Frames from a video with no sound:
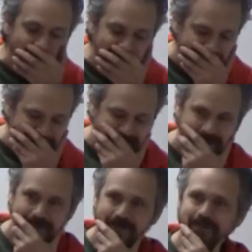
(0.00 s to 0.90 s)

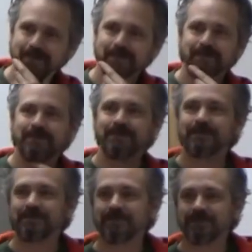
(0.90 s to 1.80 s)

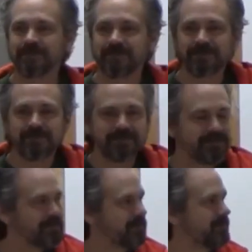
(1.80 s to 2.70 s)

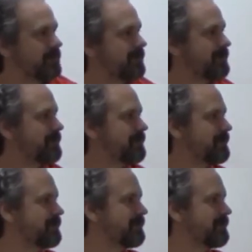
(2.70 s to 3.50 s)
Nothing is said.